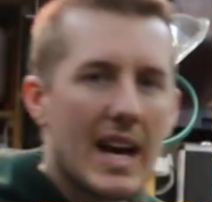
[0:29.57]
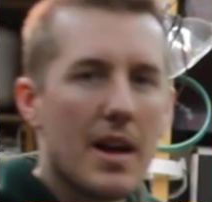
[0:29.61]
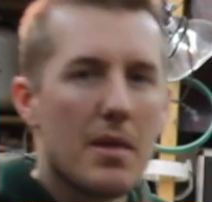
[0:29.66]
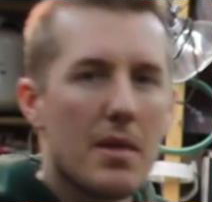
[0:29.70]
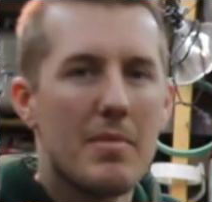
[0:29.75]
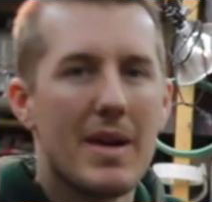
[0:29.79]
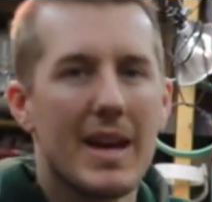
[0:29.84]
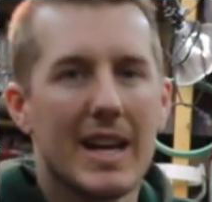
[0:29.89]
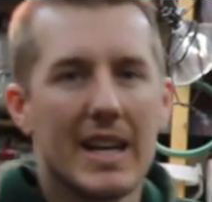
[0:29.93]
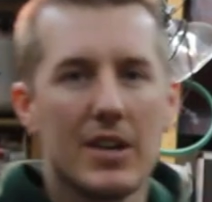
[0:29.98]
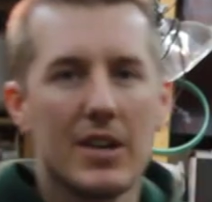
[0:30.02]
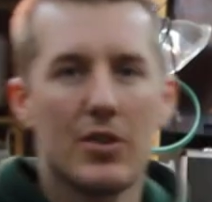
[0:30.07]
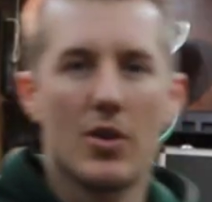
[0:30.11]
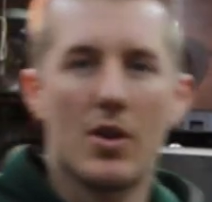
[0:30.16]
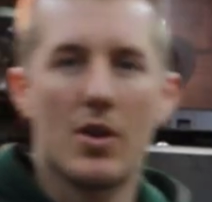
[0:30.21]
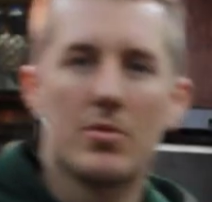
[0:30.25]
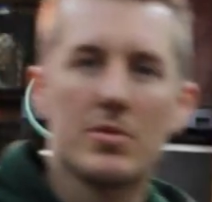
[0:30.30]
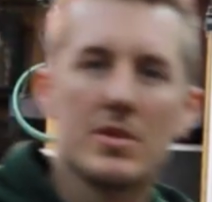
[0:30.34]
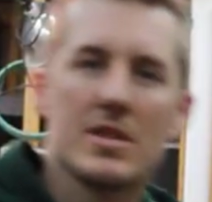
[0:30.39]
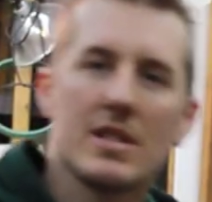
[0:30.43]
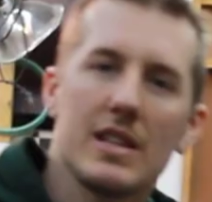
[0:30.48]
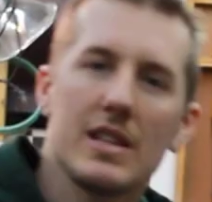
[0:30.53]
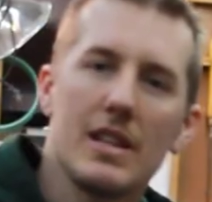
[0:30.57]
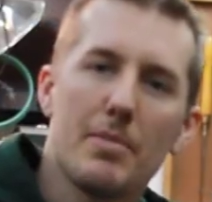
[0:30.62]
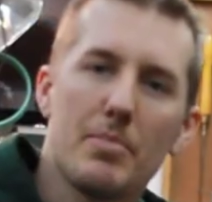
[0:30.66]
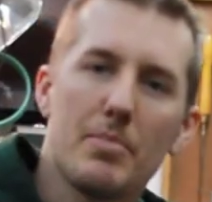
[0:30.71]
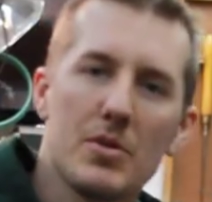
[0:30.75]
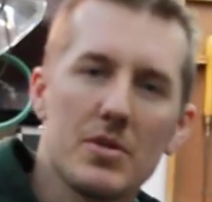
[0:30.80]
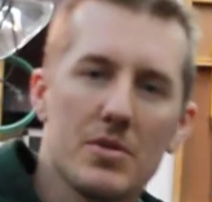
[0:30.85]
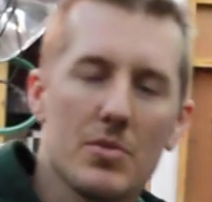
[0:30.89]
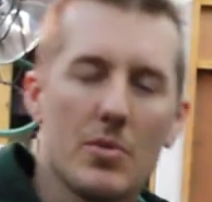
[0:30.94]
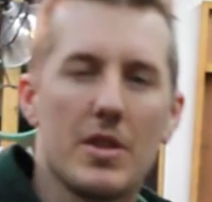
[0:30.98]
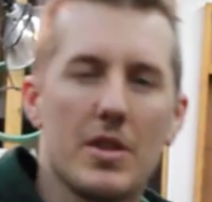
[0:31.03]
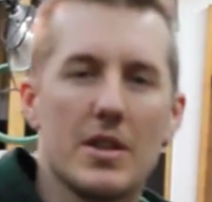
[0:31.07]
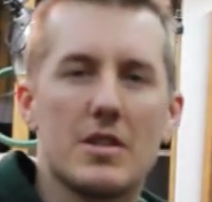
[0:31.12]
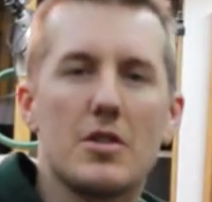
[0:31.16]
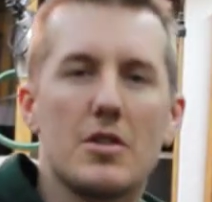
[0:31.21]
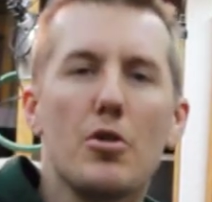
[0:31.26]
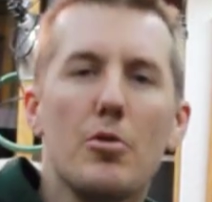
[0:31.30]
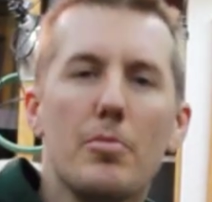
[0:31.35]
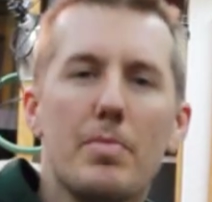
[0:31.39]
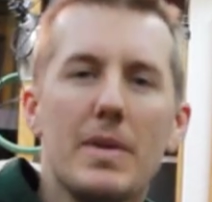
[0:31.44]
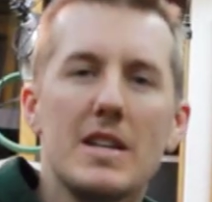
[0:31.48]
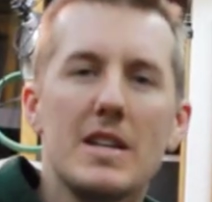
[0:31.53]
is how to make your own slippers with a
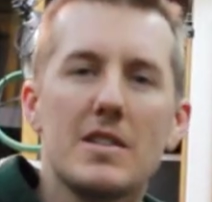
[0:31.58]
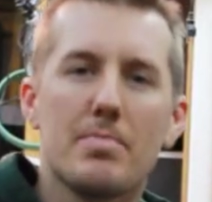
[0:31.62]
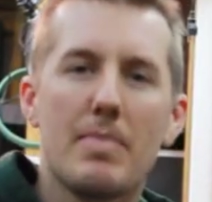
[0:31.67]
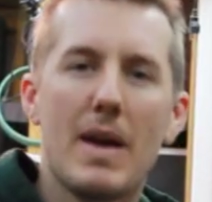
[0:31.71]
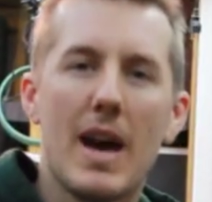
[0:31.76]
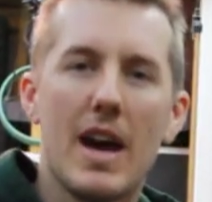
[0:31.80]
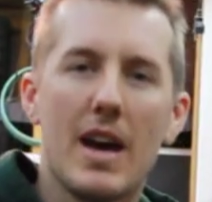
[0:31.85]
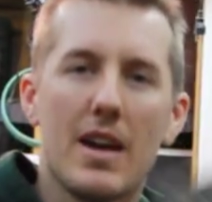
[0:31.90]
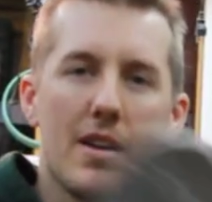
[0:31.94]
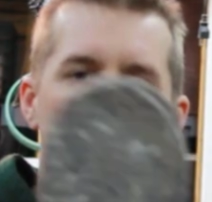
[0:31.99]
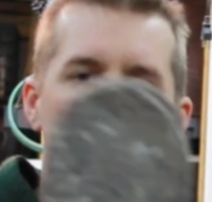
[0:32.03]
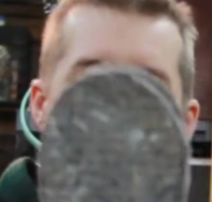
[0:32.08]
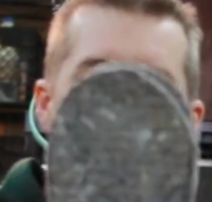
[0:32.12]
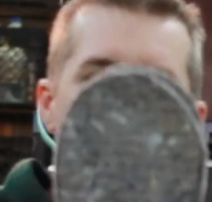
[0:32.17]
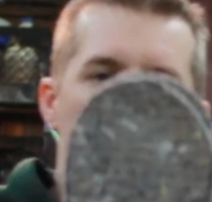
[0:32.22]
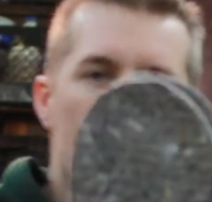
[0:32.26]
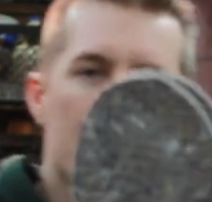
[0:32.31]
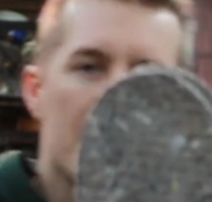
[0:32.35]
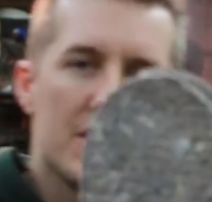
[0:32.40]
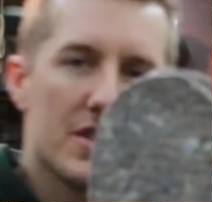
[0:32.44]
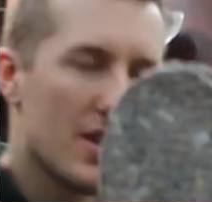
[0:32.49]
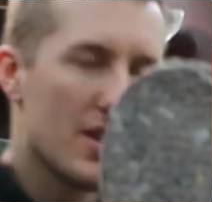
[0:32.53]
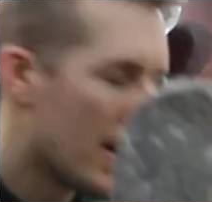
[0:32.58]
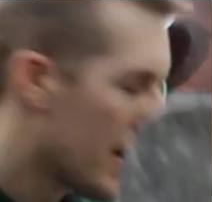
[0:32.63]
two-piece pattern, first